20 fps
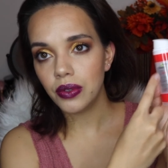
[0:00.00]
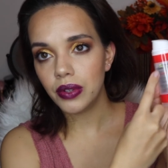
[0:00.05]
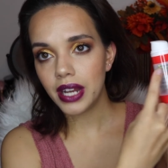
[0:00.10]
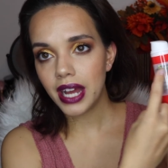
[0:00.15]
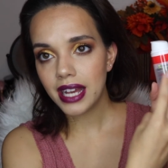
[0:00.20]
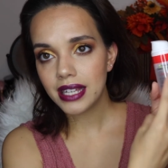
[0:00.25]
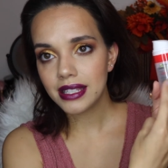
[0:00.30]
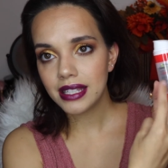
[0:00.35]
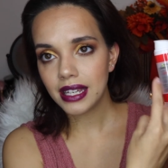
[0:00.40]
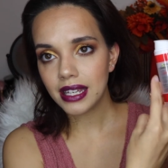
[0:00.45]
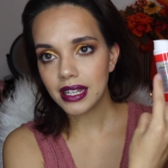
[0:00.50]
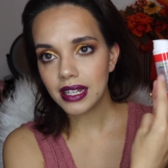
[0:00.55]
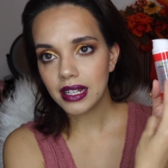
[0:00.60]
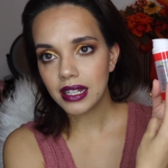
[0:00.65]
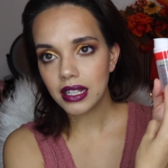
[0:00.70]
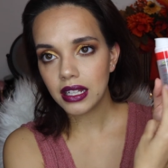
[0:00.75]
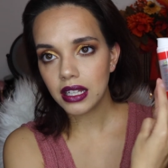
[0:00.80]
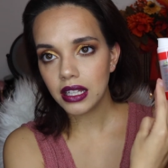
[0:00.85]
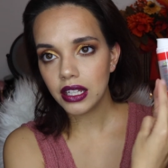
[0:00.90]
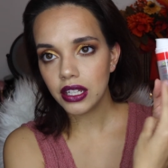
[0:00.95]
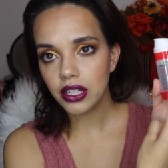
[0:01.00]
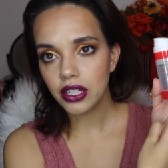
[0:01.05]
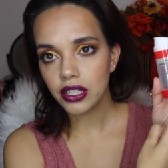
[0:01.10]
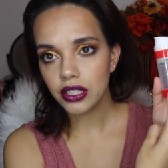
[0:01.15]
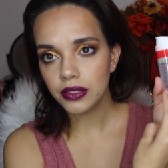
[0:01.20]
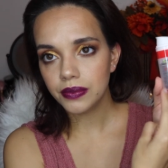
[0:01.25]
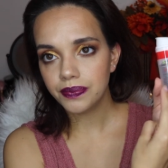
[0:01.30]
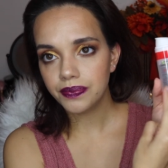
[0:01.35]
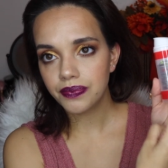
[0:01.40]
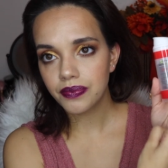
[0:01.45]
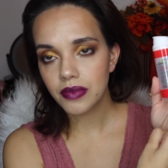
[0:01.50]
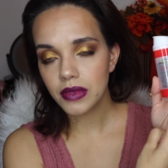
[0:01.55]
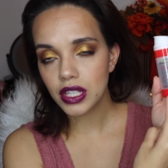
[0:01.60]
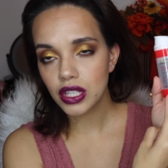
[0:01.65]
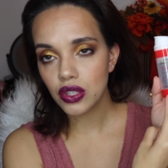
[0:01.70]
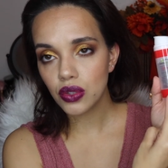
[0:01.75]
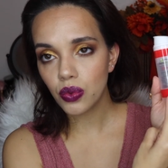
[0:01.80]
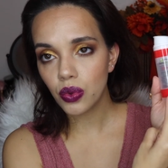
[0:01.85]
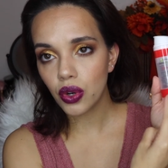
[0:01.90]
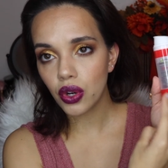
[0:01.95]
it has like a clear
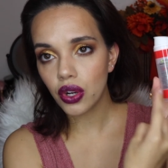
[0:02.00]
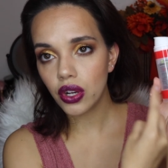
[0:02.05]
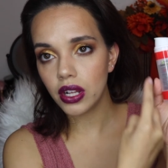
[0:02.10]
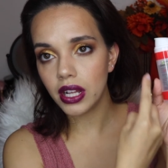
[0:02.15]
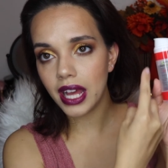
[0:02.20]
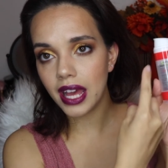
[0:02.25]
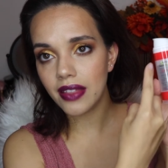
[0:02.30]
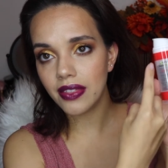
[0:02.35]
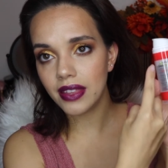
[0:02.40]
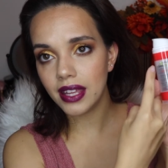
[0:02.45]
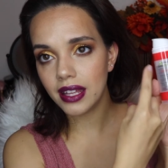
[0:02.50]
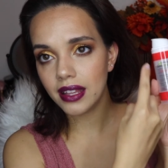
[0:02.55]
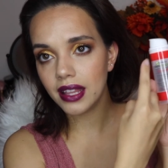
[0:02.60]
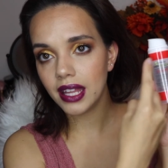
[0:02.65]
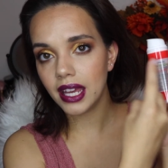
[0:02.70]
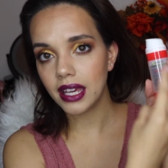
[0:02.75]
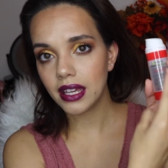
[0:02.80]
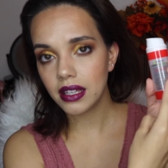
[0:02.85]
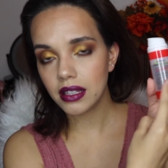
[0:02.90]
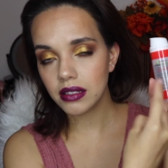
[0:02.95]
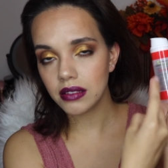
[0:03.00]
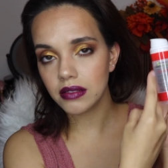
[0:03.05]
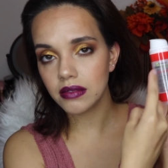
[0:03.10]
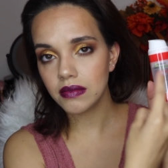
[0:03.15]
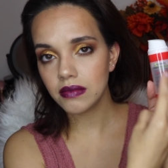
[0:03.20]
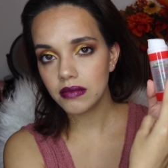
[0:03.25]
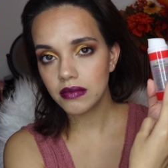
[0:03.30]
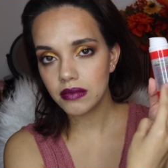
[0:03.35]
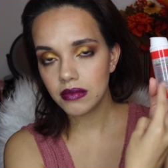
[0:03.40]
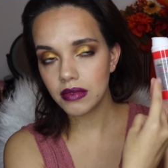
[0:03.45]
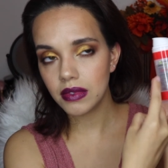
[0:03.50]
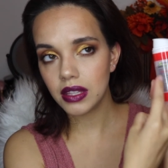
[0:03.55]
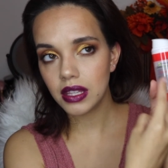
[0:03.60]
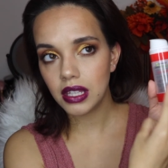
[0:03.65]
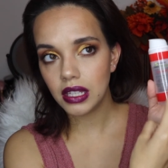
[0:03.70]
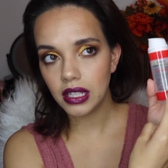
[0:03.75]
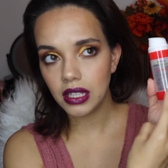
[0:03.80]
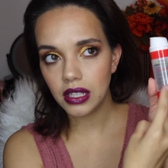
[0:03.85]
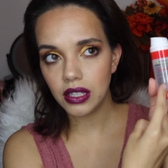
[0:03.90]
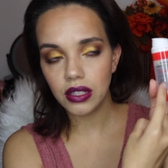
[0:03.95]
swirl and then like
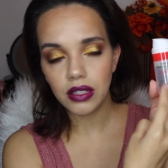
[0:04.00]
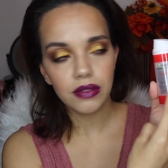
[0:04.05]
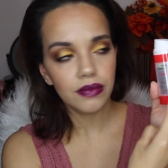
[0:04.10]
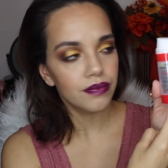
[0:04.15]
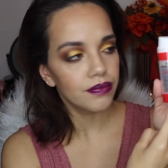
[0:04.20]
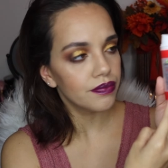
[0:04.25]
the